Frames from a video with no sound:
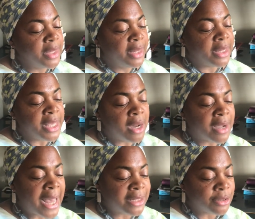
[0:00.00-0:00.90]
young
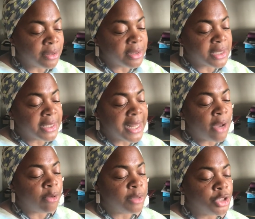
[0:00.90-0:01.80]
adult, and now
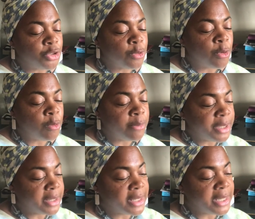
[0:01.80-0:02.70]
a mature
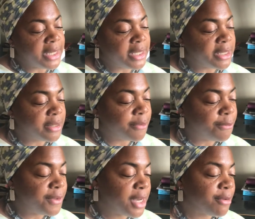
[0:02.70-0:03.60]
woman, these
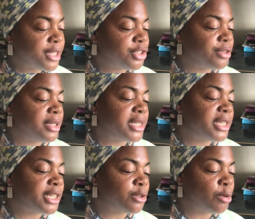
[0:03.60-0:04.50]
fear-inducing
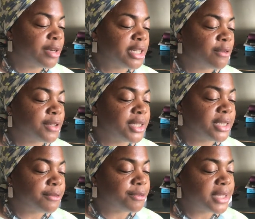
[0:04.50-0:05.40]
stories of her
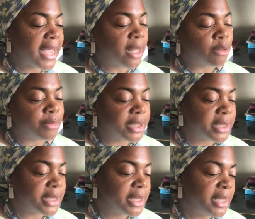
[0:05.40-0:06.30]
different
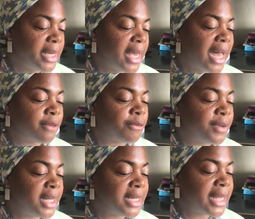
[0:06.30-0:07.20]
ailments, and
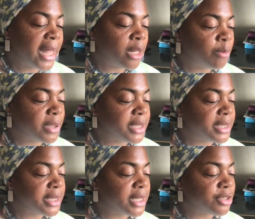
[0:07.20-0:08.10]
feeling helpless at
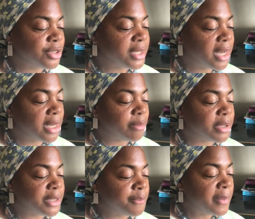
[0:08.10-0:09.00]
such times,
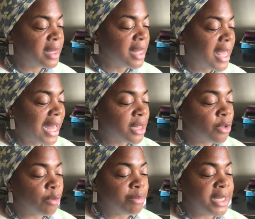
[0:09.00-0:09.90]
at
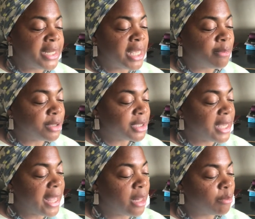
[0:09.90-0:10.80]
not being able to
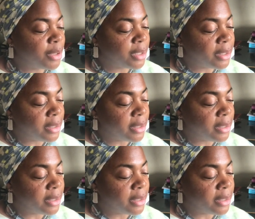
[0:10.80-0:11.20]
help her,